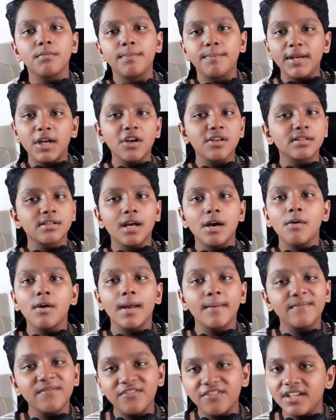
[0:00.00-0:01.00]
Because now
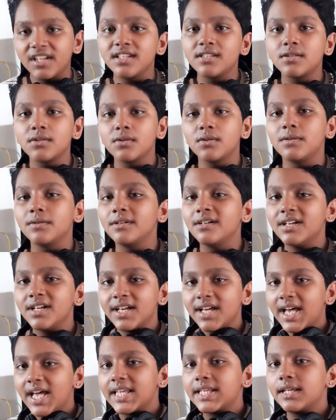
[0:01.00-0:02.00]
I'm free. So
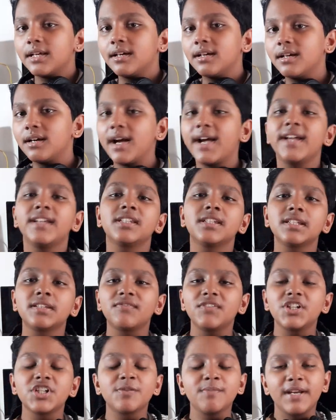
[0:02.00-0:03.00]
I just
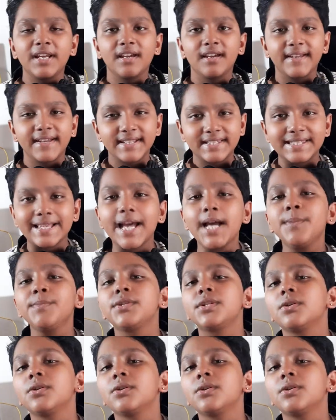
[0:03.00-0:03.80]
finished my exam.